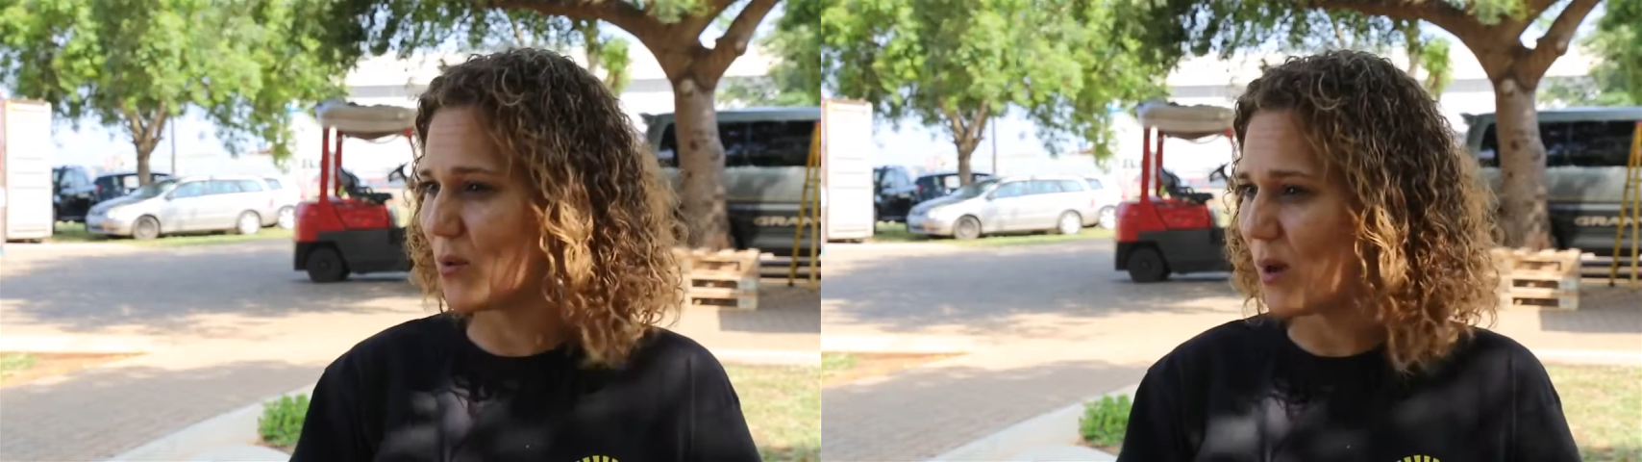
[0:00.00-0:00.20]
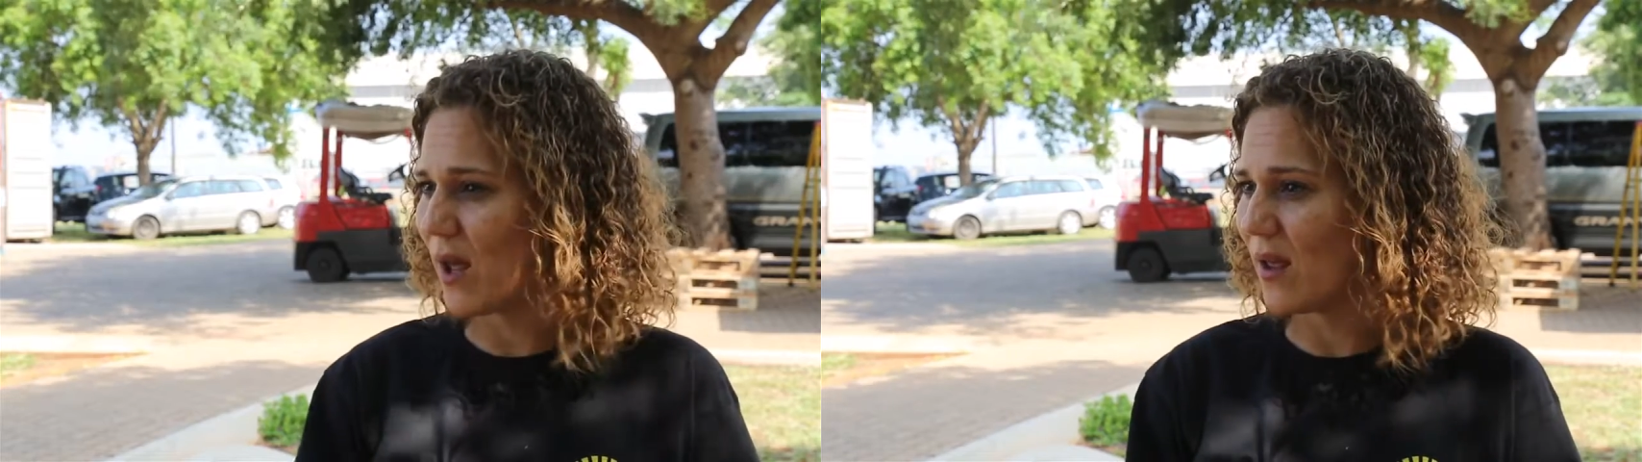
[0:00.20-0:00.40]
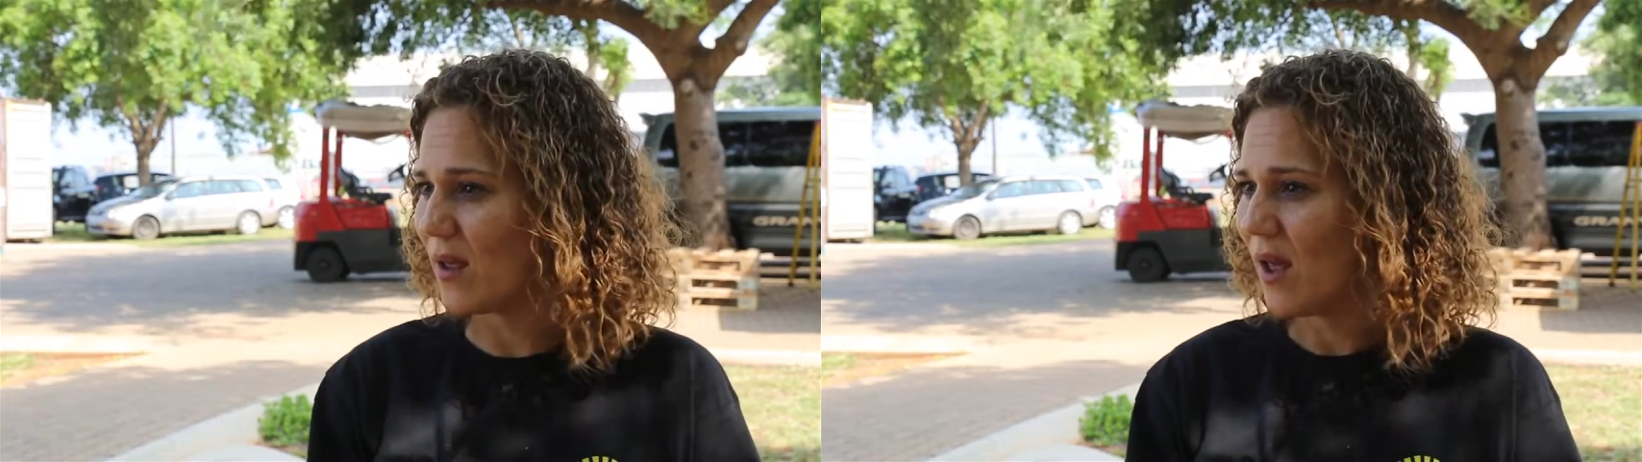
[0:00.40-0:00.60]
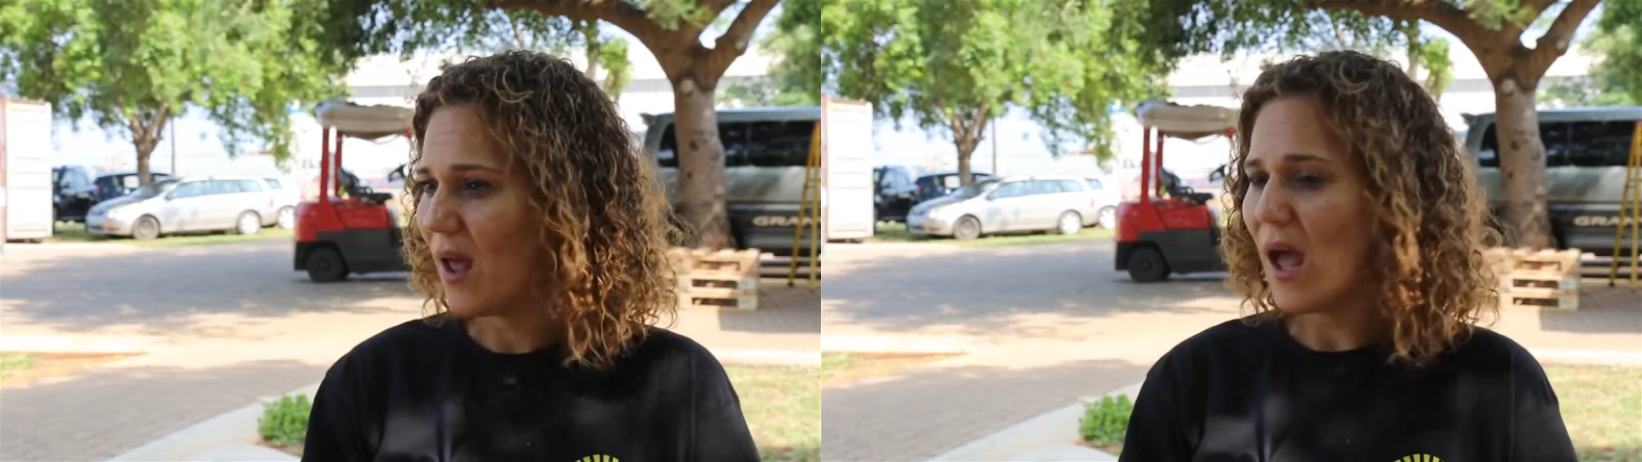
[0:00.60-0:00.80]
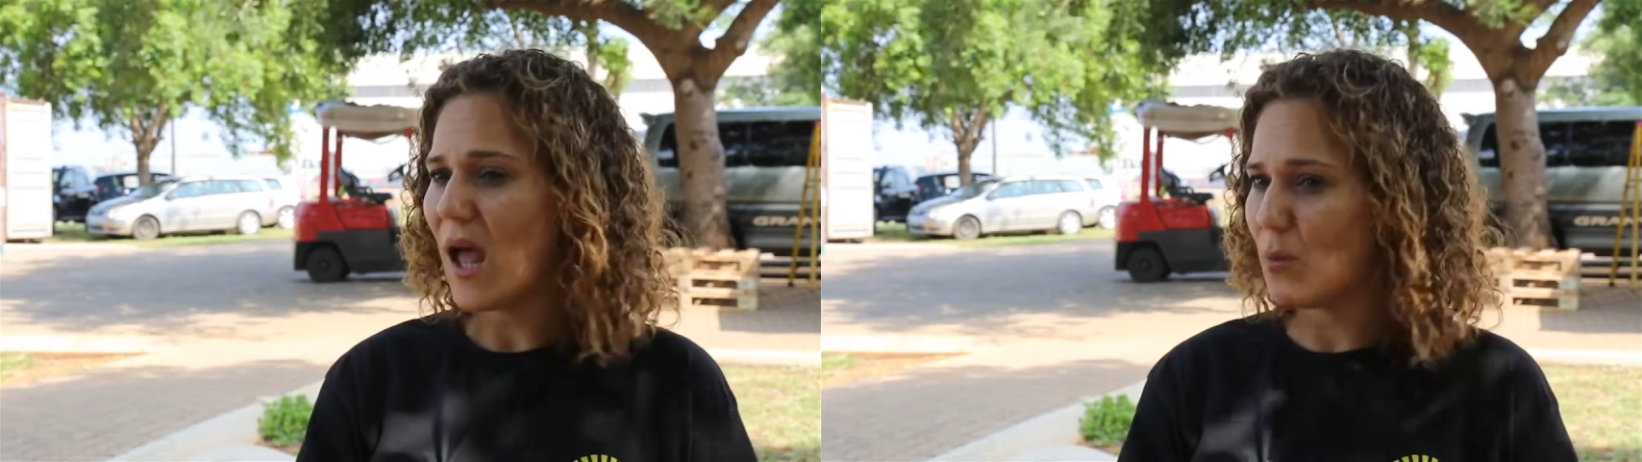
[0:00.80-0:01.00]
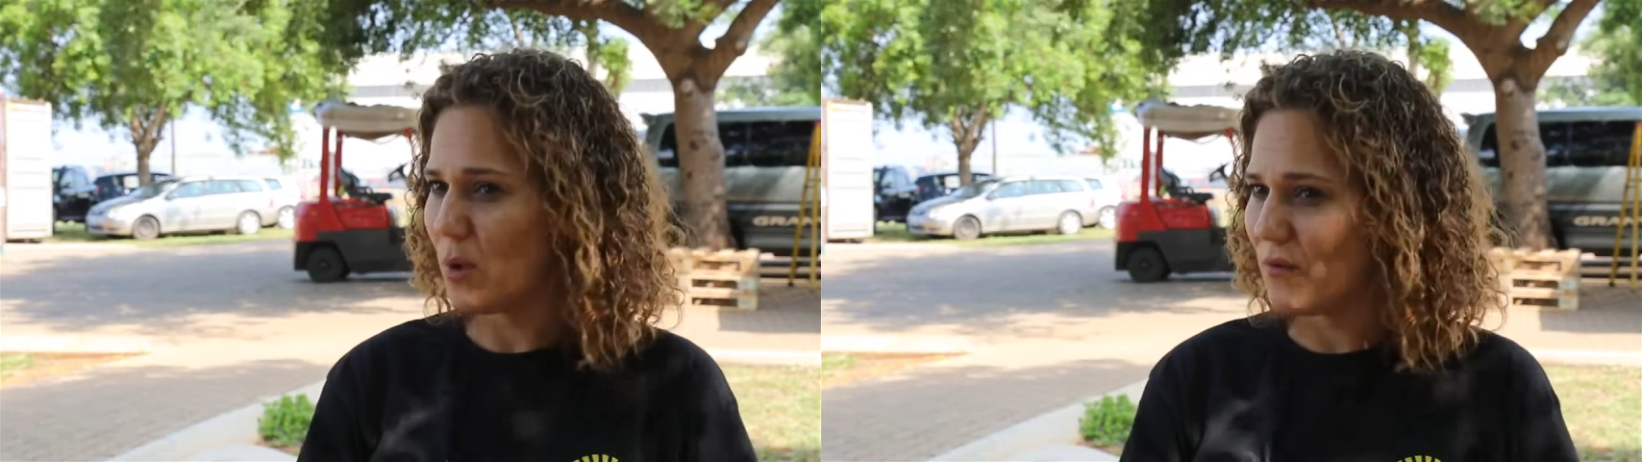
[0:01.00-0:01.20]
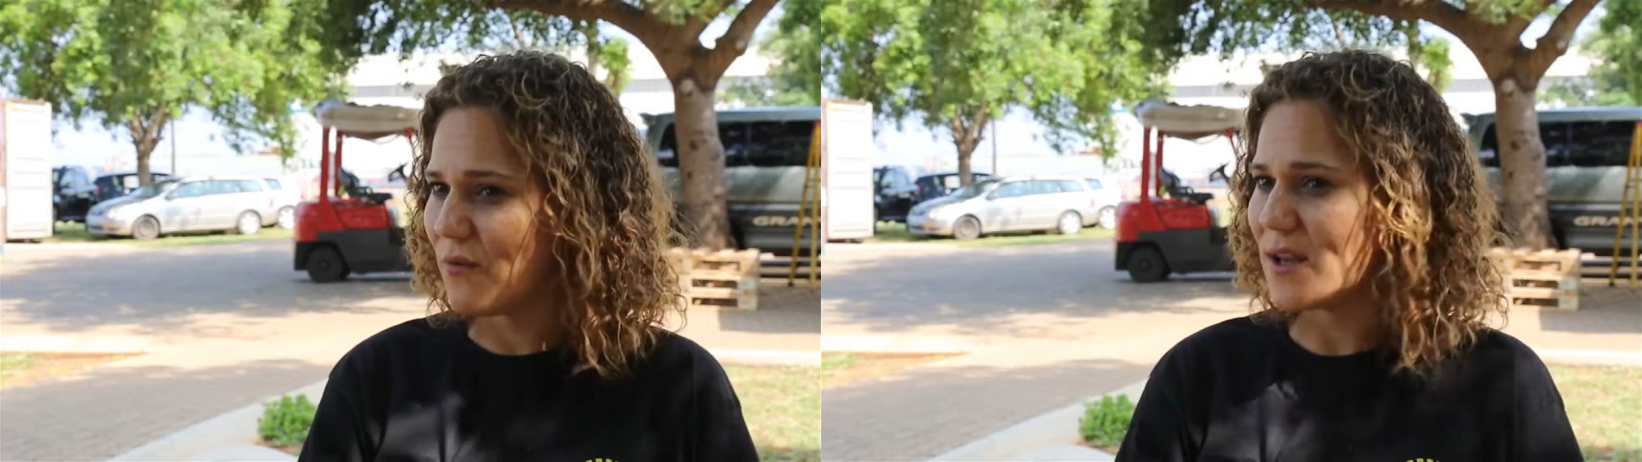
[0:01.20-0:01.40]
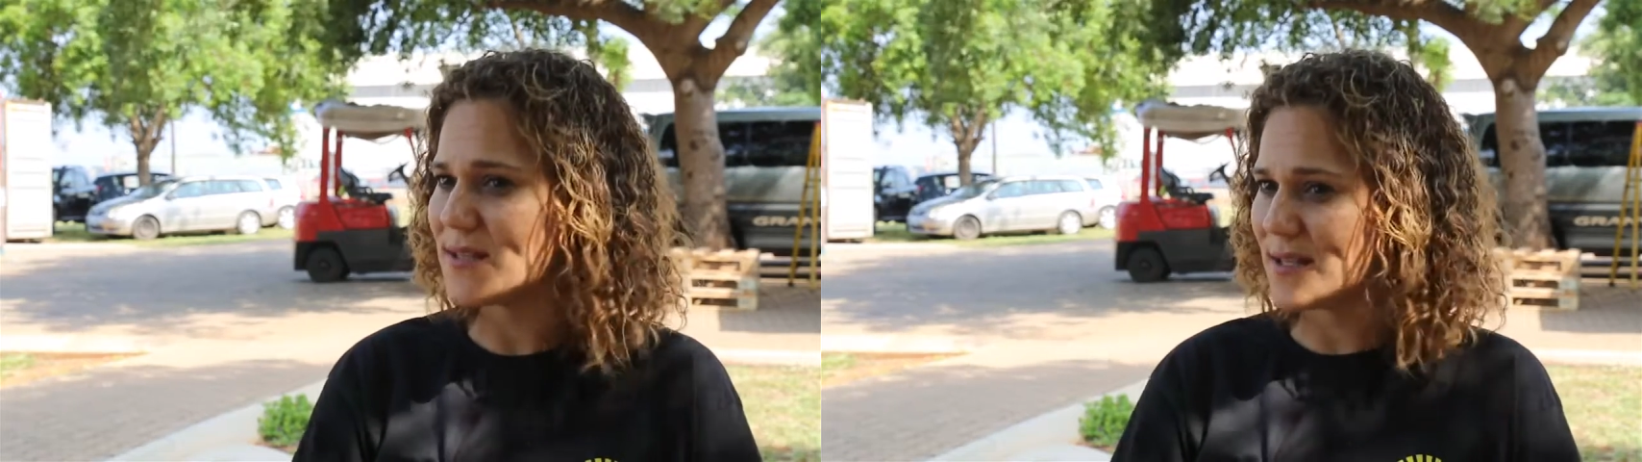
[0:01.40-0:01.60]
away, and we
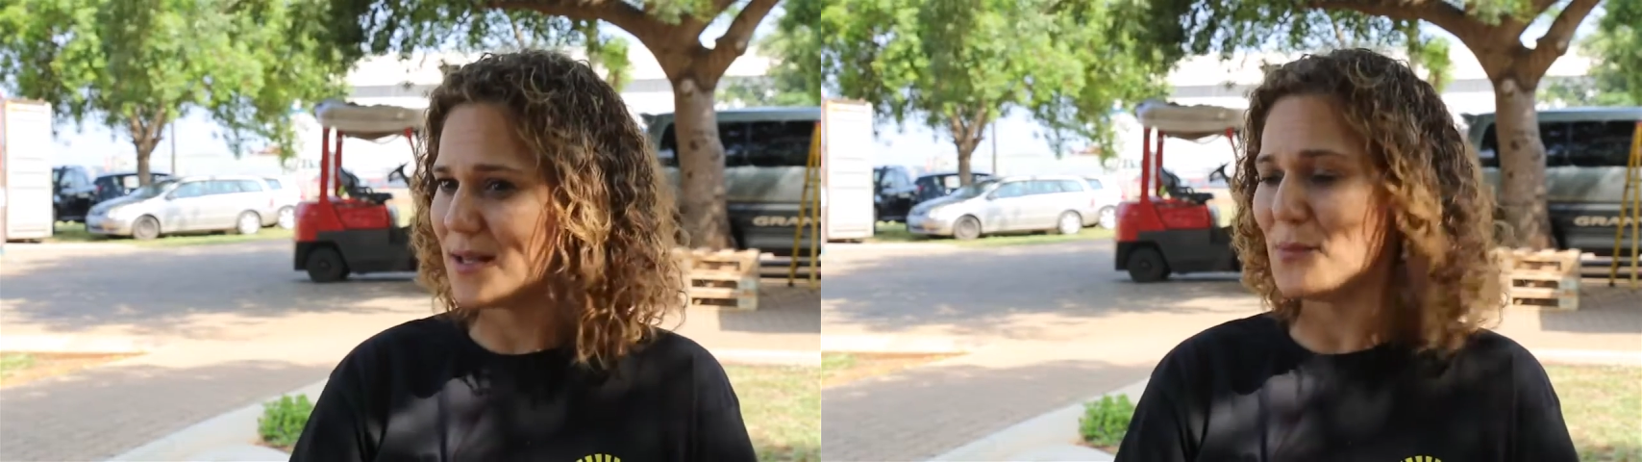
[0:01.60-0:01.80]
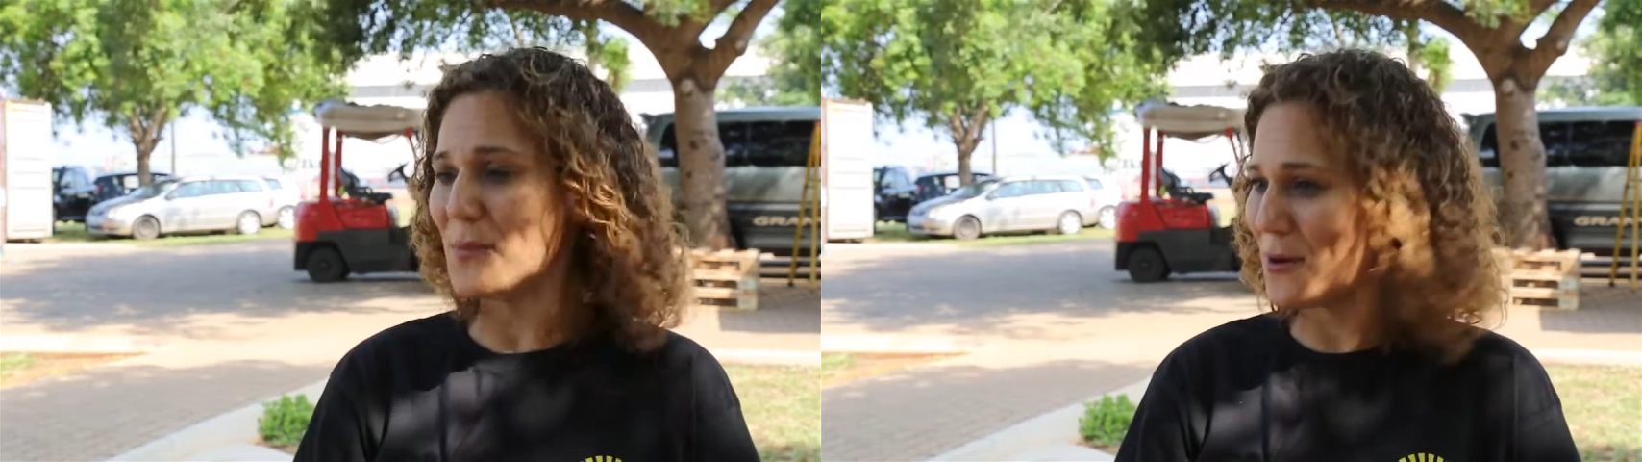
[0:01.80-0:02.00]
invested in him.